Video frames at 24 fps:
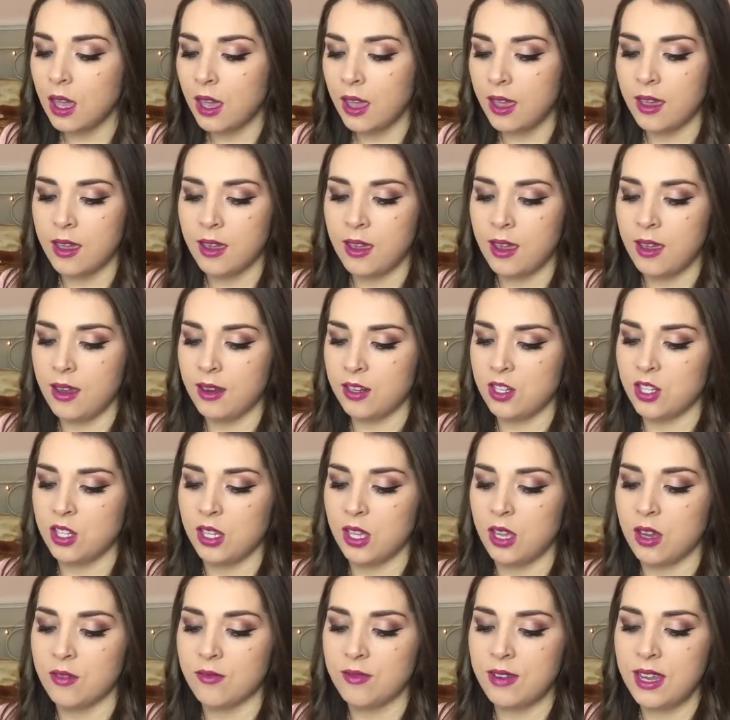
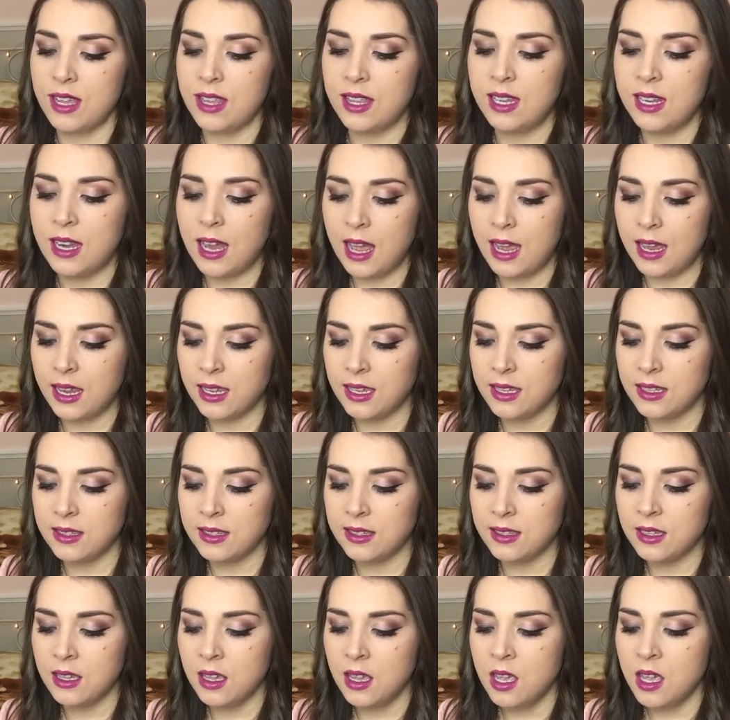Actually a really
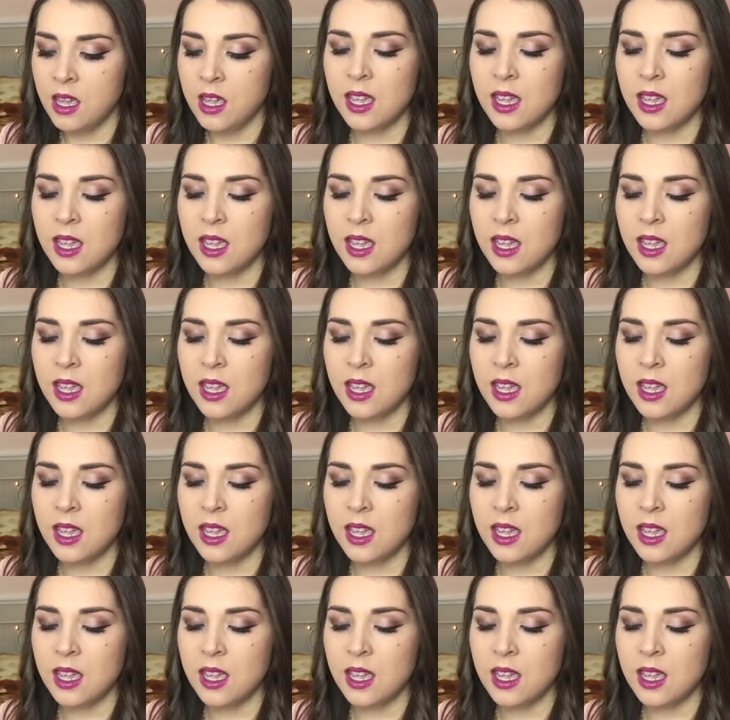nice